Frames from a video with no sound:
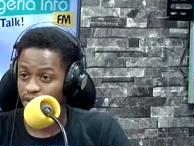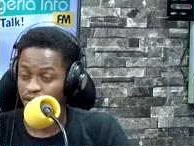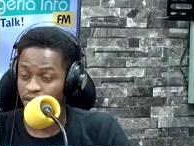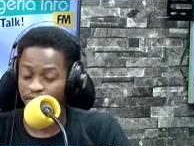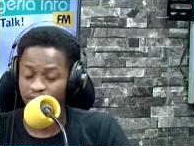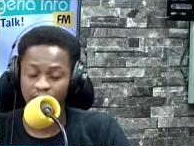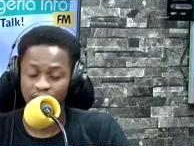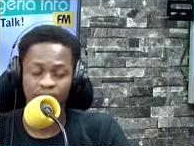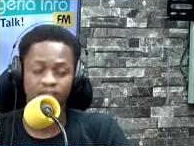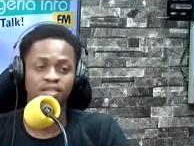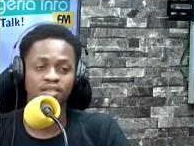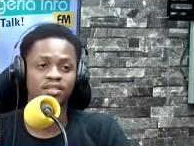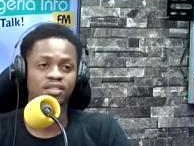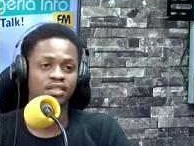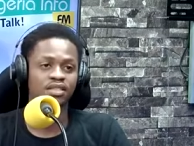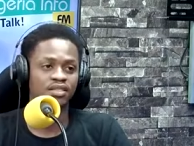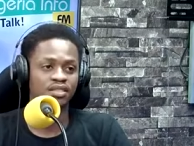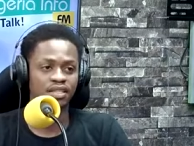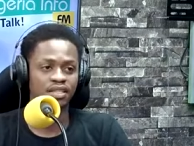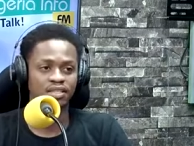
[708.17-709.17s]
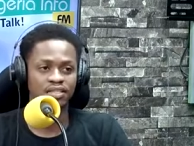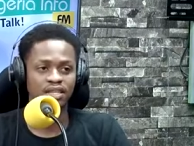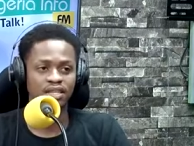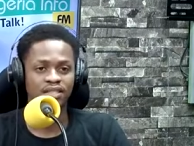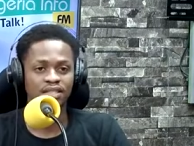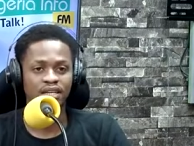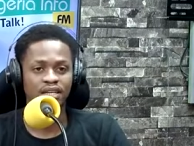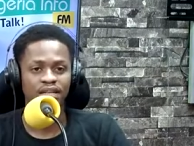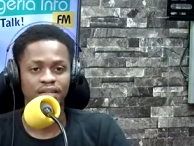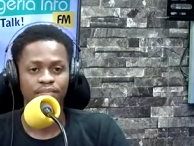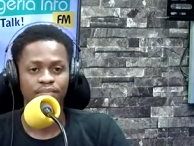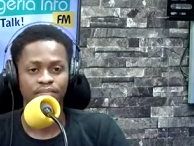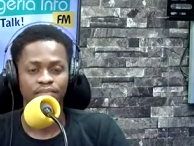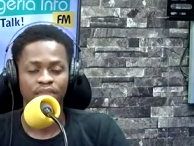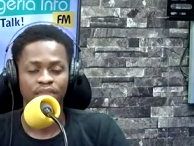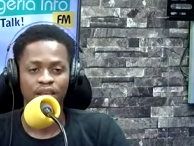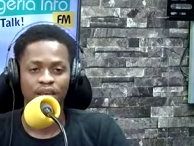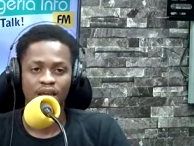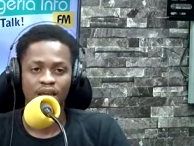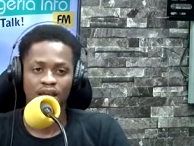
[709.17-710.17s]
finals and things like that.
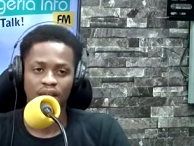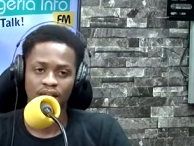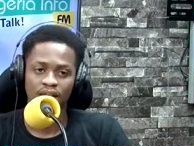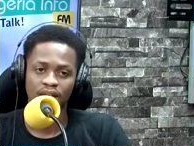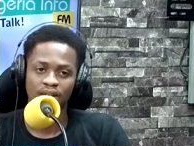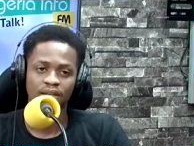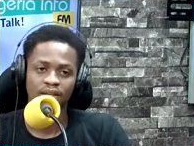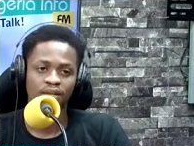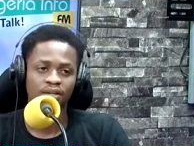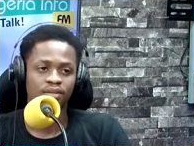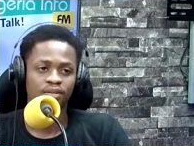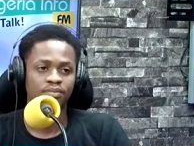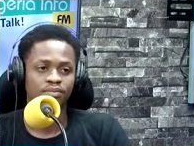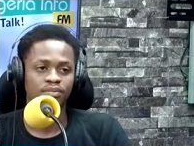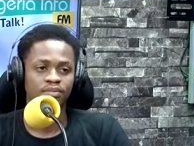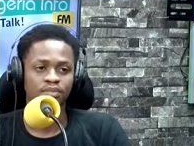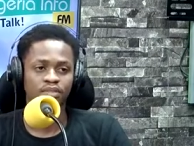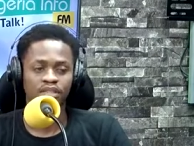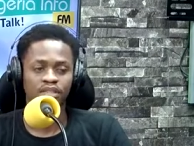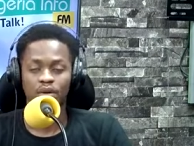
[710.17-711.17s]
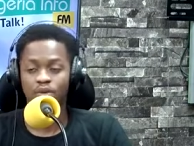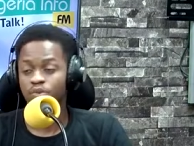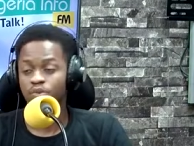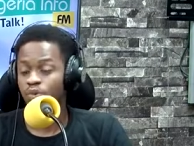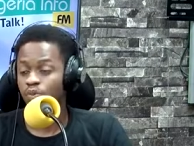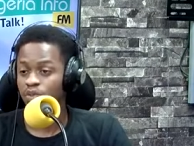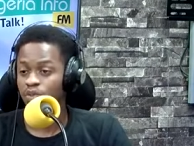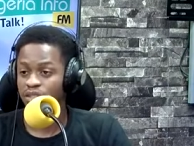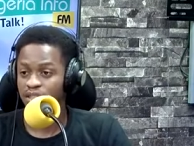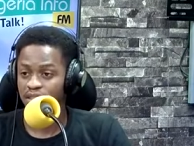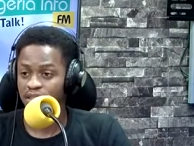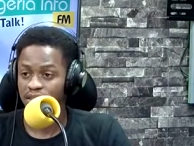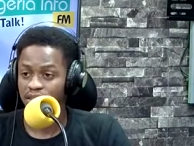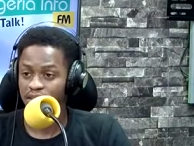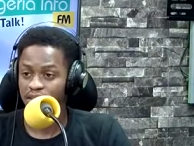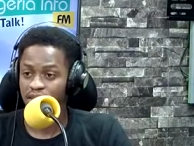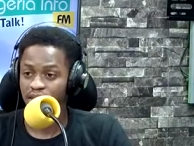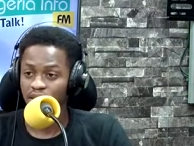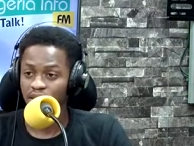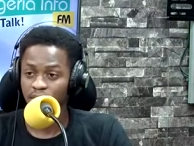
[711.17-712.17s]
And that was what we did
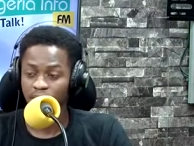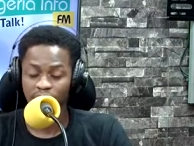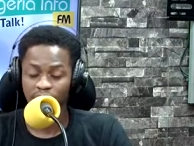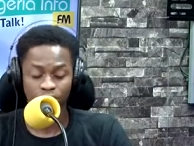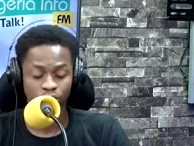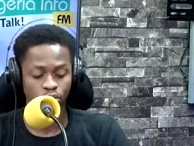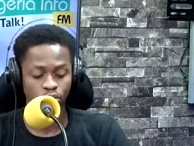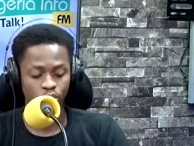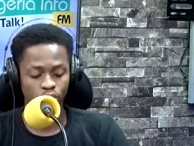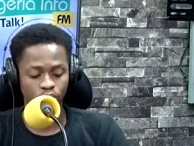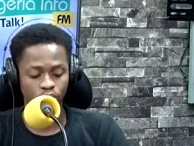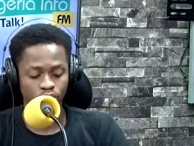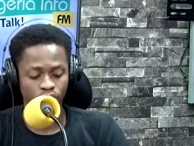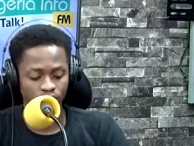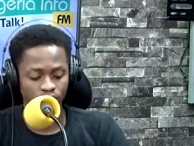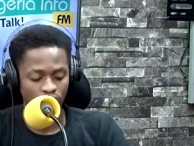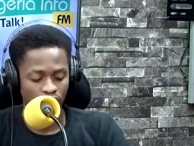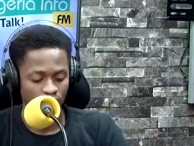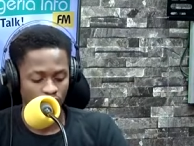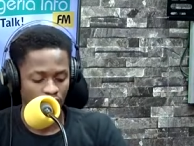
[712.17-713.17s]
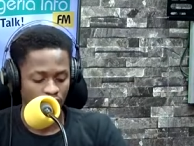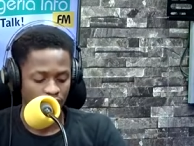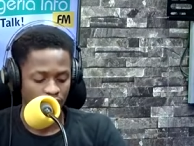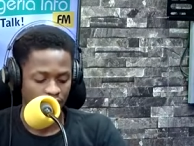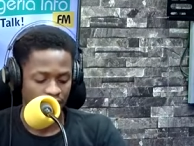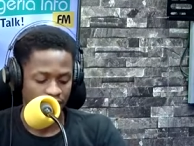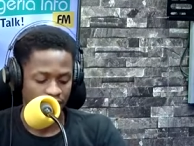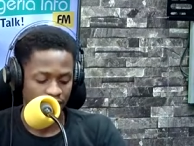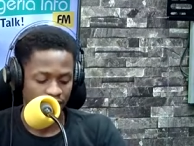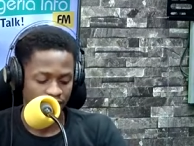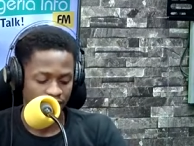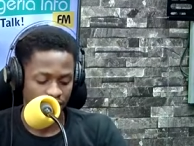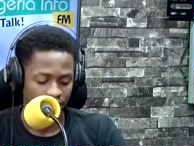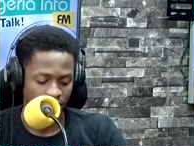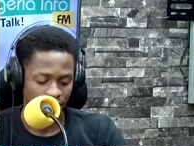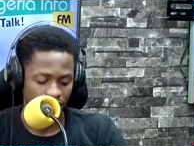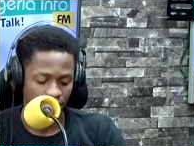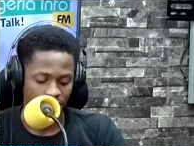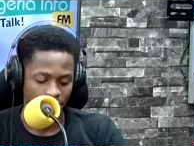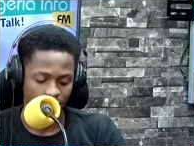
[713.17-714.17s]
by June. And
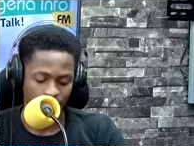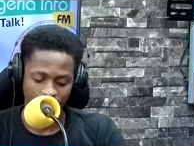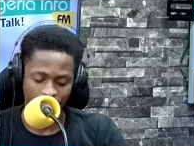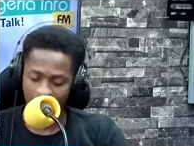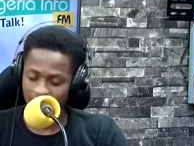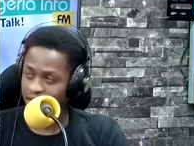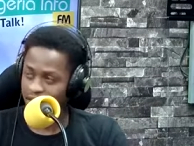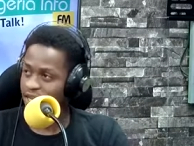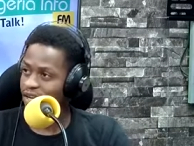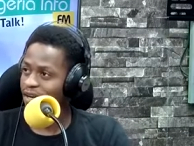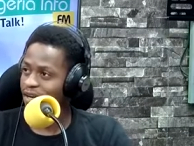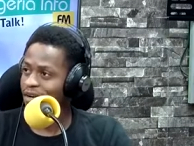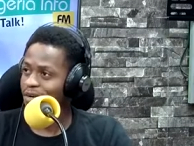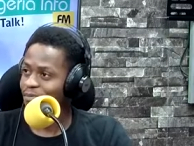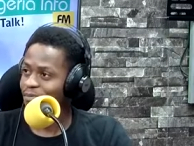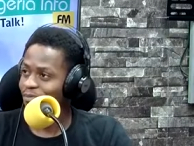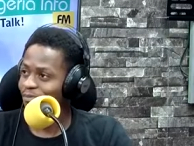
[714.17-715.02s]
back here,